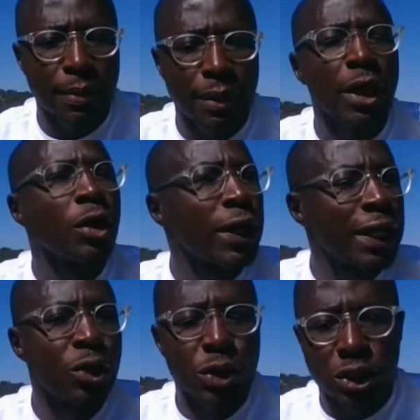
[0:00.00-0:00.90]
The young
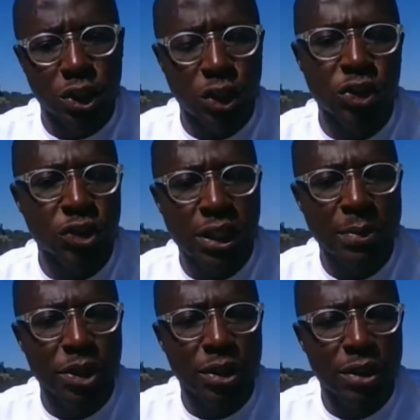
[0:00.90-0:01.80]
lady was a church
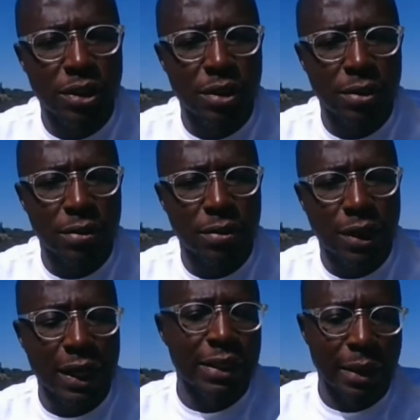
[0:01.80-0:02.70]
receptionist
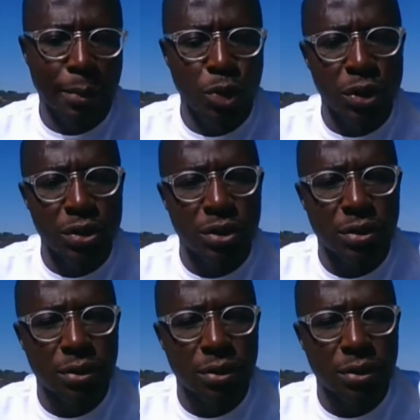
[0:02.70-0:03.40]
at that point.